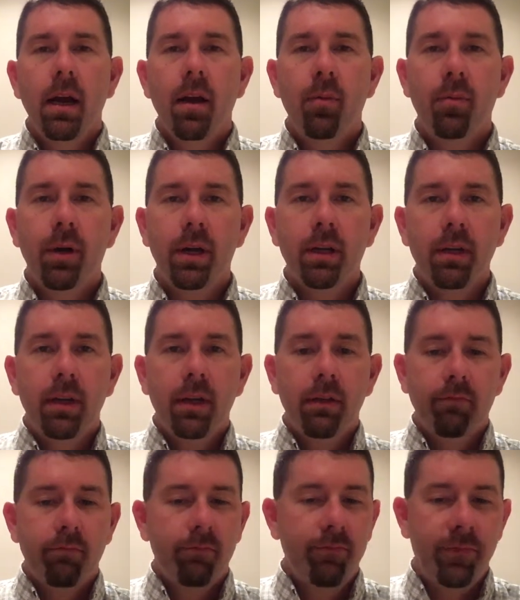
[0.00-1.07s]
But
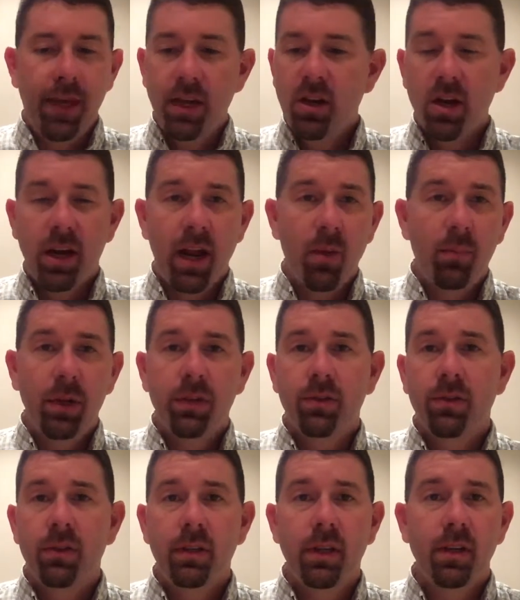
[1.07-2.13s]
they cut out
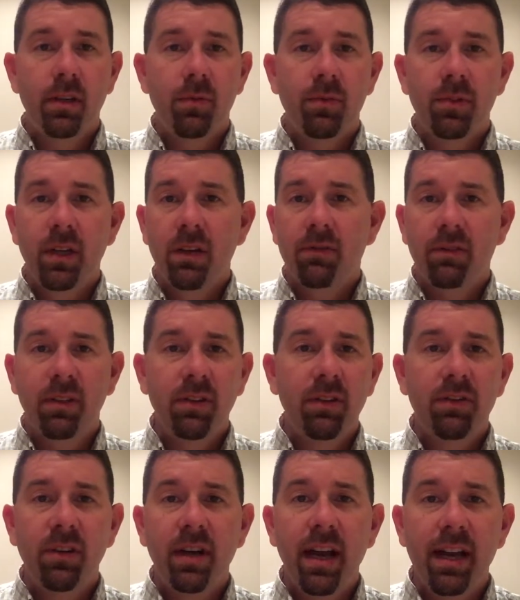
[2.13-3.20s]
pictures and did it themselves. This
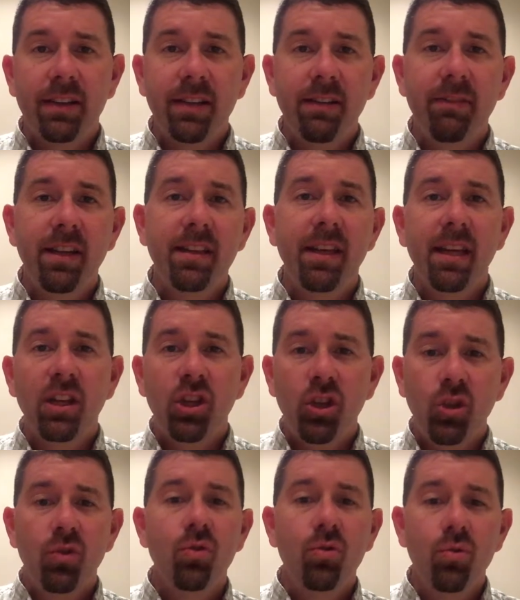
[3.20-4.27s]
isn't an activity that
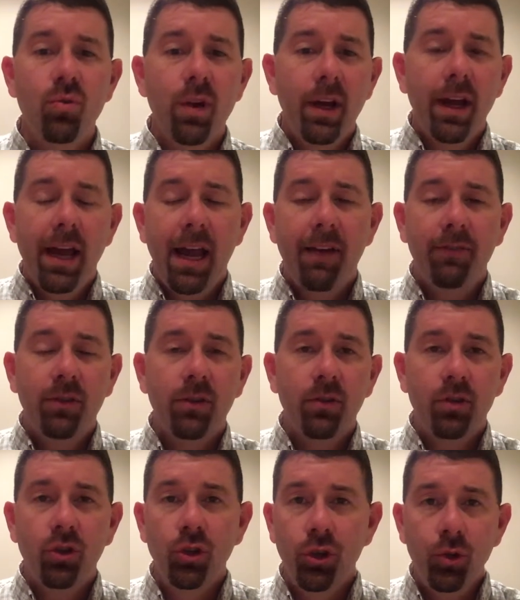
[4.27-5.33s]
you have
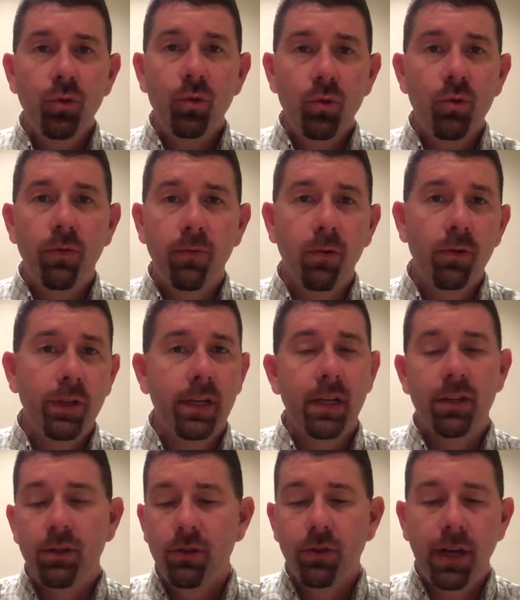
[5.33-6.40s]
to do for the
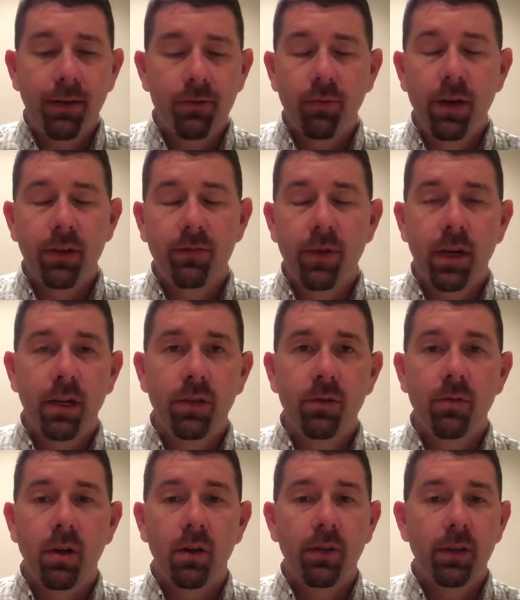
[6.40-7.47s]
kids. You don't have to race around and
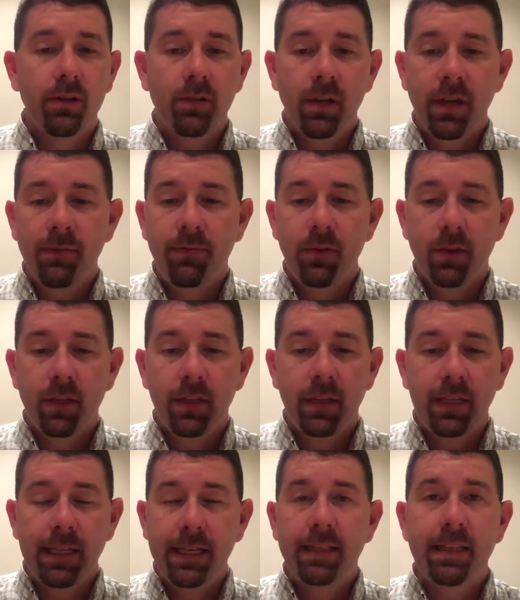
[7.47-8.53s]
do all this. If you
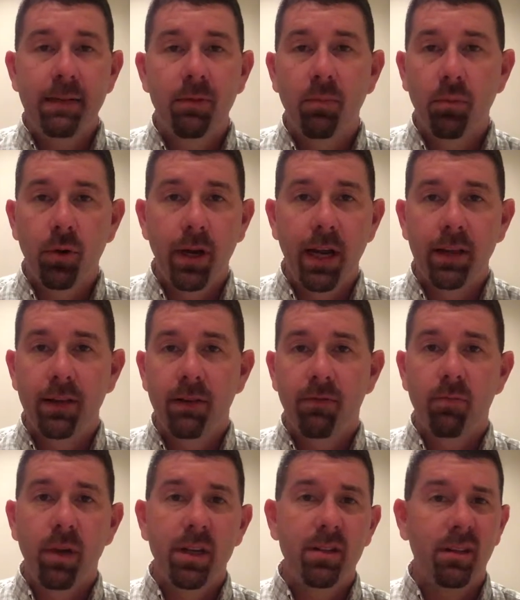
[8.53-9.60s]
can get them to print out the
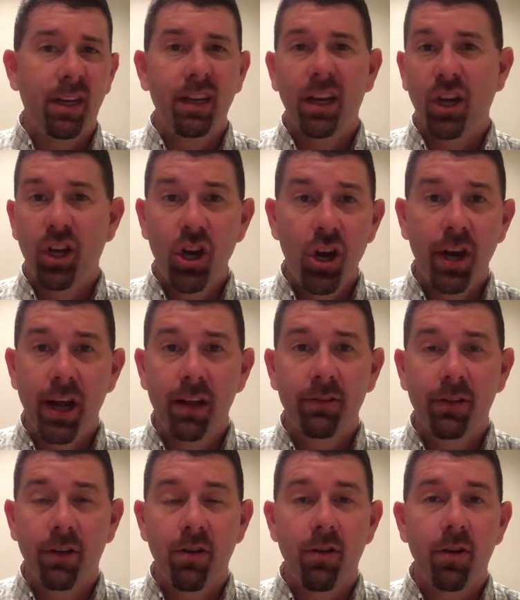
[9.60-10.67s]
information, they can cut
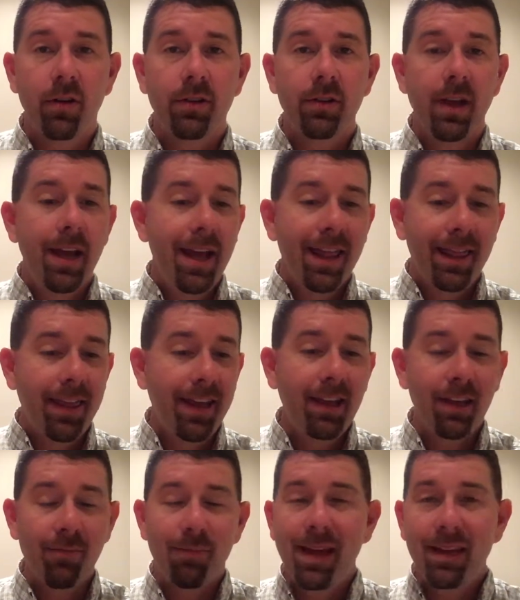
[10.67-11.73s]
out the cards, they
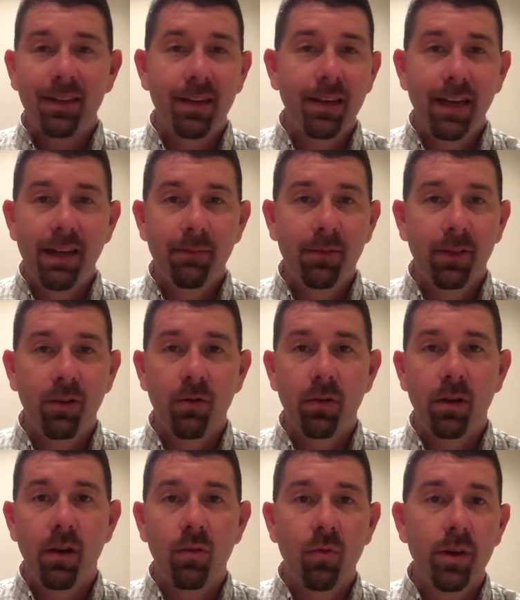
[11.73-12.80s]
can make the names that go
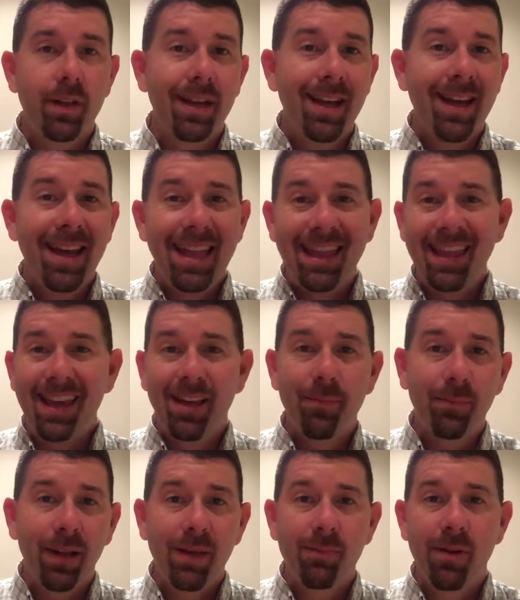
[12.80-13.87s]
along with it, and they
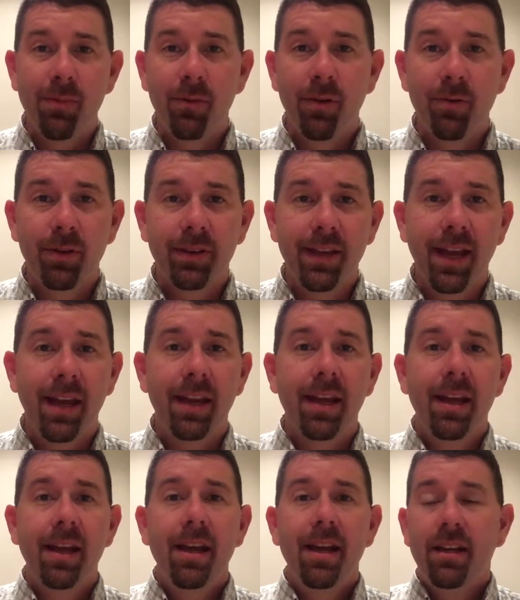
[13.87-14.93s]
can play memory with that.
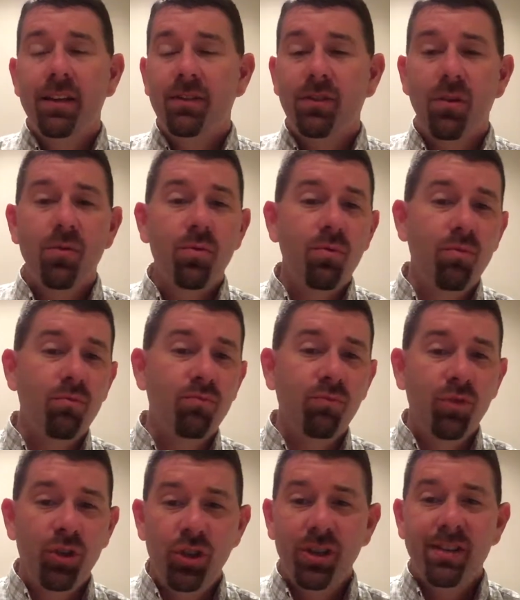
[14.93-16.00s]
So
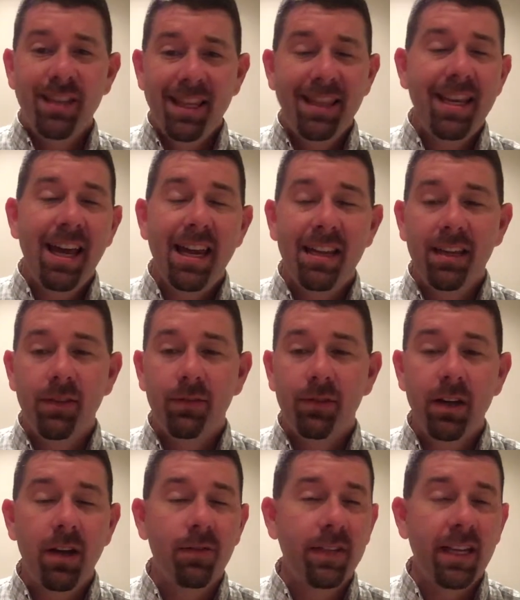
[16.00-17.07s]
just in that in
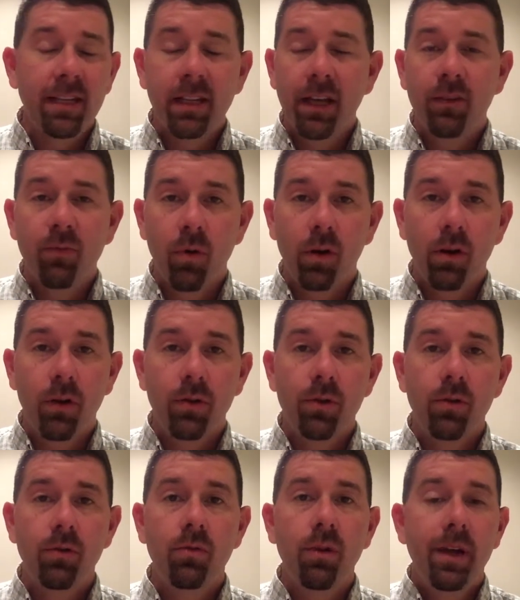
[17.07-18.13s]
themselves, that's less work on
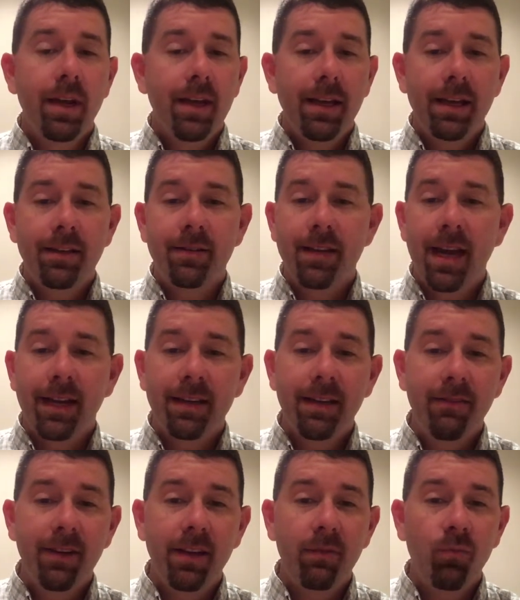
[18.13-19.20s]
you. It's an
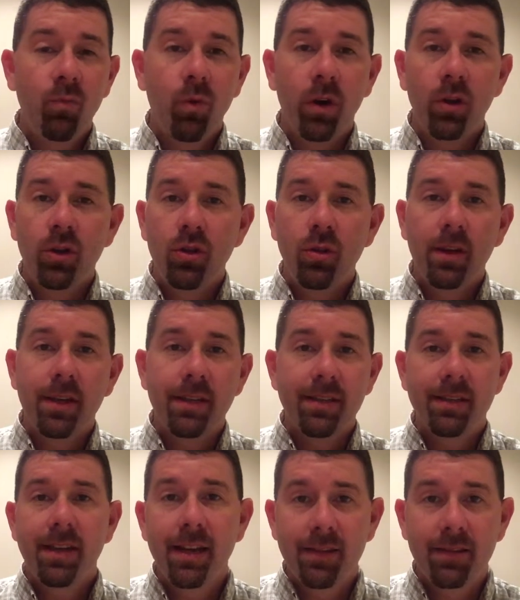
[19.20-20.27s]
activity where you can
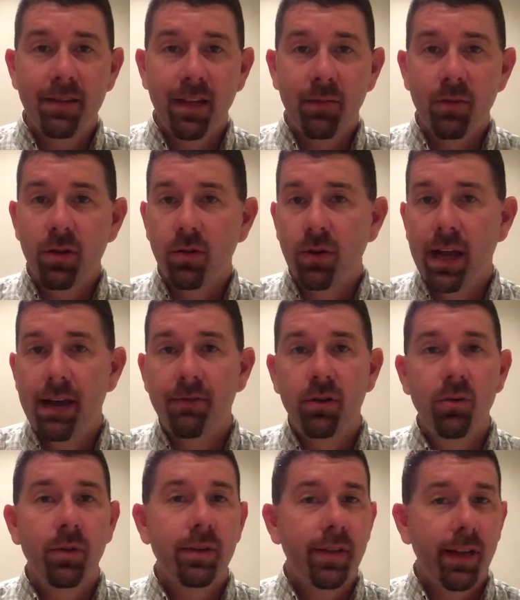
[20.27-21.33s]
assess them. You don't have
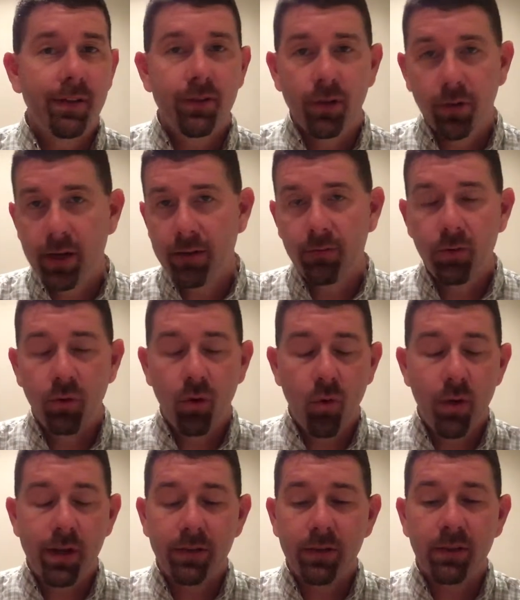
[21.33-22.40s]
to do a test, you don't have to do a
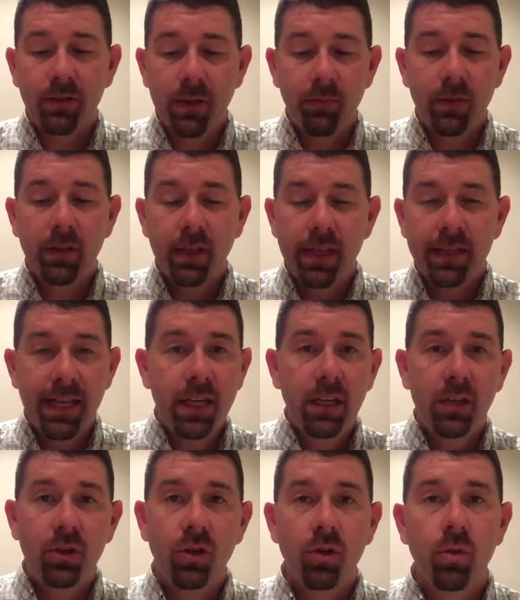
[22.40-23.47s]
quiz. It's something that they
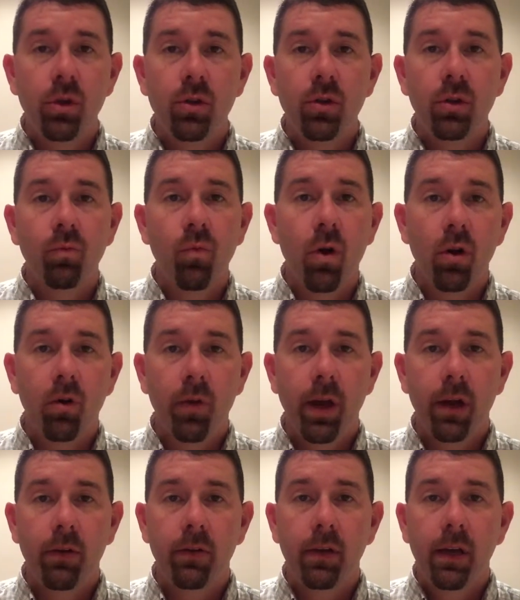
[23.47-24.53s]
can do, and you can walk
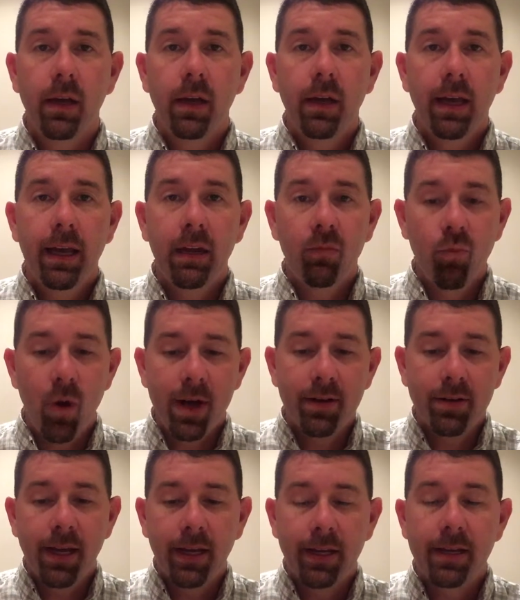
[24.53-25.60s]
around and
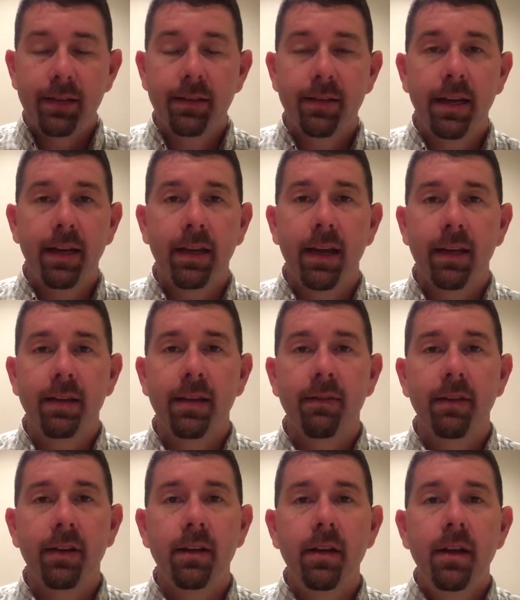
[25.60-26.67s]
watch that kinesthetic
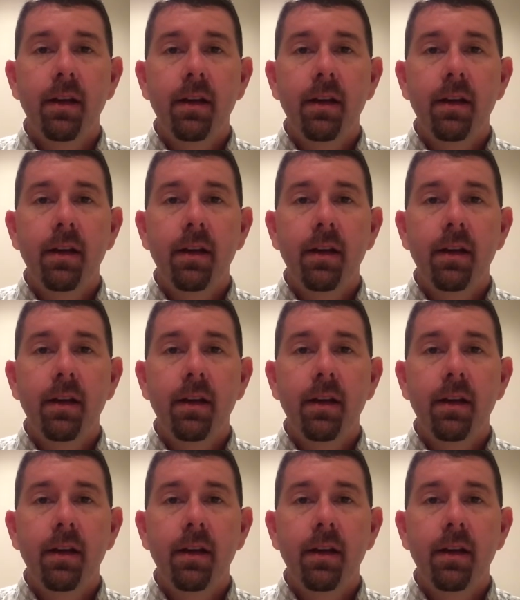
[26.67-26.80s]
activity.